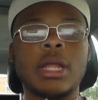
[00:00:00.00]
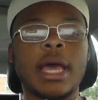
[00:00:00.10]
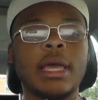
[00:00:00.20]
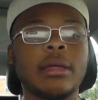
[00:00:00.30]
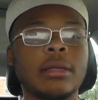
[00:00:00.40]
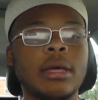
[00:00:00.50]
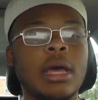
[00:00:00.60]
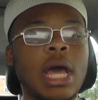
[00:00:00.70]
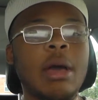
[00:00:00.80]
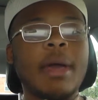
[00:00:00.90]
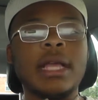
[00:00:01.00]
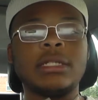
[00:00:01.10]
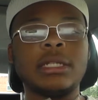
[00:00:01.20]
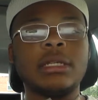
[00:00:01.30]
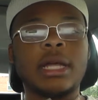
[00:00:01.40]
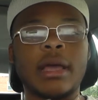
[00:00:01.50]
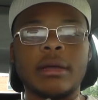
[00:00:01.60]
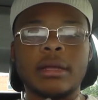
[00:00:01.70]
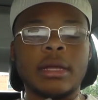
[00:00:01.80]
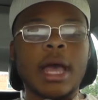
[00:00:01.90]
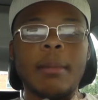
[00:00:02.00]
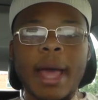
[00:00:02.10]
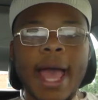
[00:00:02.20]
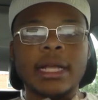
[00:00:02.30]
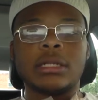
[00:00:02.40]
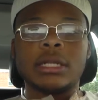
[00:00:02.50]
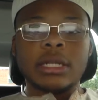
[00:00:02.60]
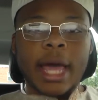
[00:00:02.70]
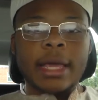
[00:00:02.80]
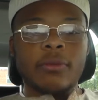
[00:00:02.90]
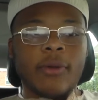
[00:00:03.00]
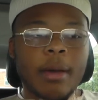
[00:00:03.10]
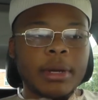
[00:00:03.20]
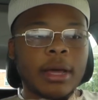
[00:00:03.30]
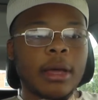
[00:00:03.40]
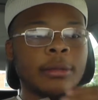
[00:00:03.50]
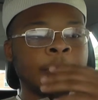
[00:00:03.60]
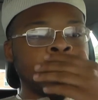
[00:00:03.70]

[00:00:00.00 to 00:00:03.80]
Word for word: Like, I'm actually like, I'm actually liking Ramadan